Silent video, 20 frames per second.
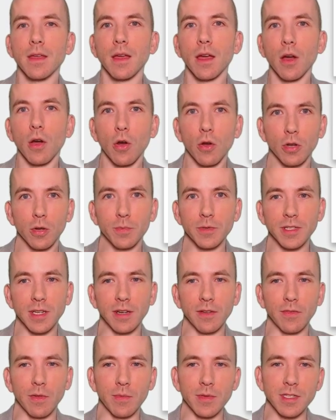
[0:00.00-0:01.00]
100%
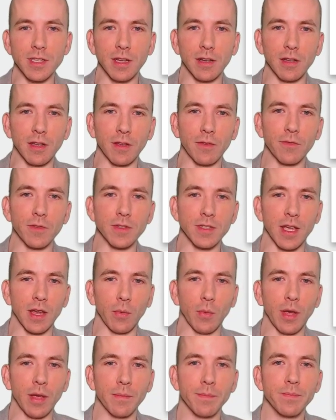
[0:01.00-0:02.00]
of them are signaling for
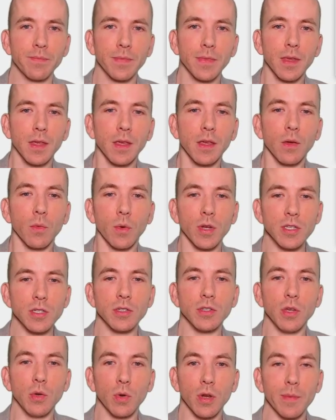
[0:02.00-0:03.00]
SegWit, which
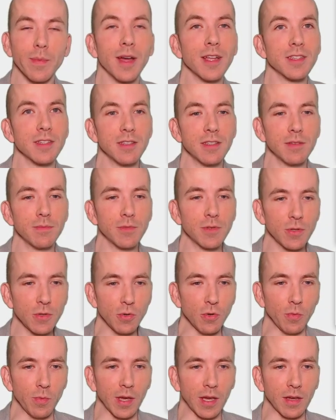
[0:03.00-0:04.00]
you would imagine them
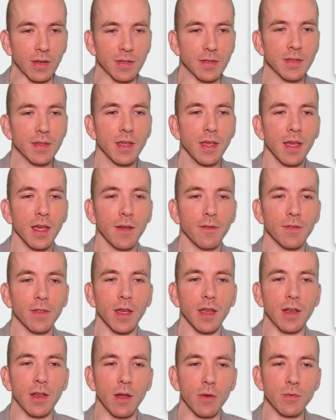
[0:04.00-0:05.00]
too, because if they
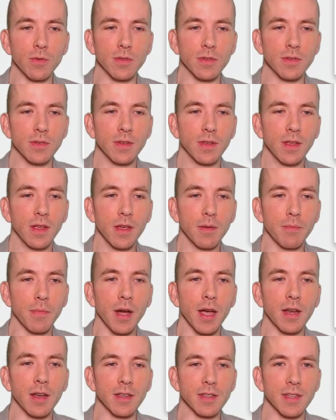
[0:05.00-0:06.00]
don't
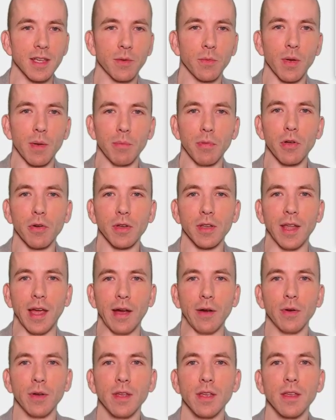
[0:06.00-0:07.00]
mine a SegWit block
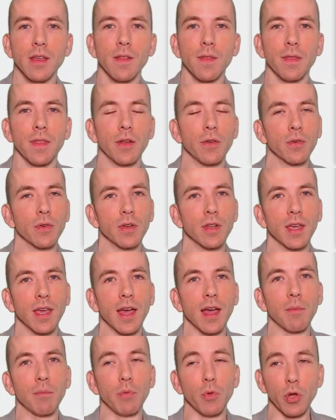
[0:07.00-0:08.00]
now, they're not going to
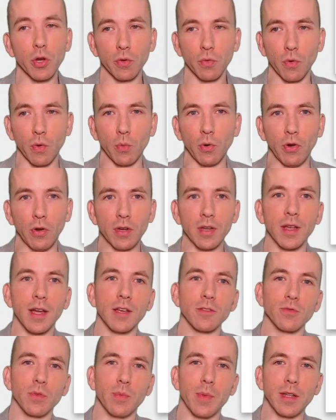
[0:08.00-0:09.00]
get a block reward,
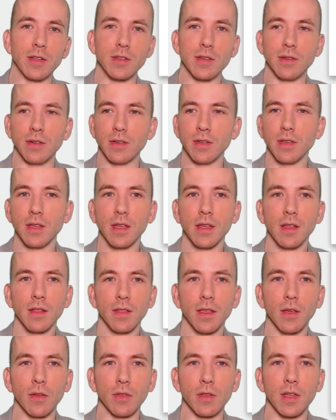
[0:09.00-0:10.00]
as we mentioned
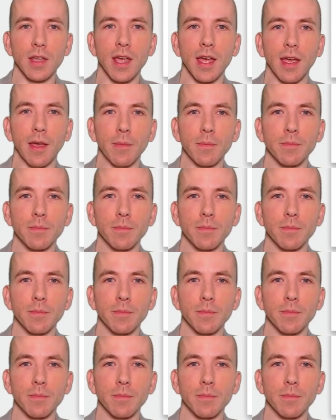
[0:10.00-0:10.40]
the other day.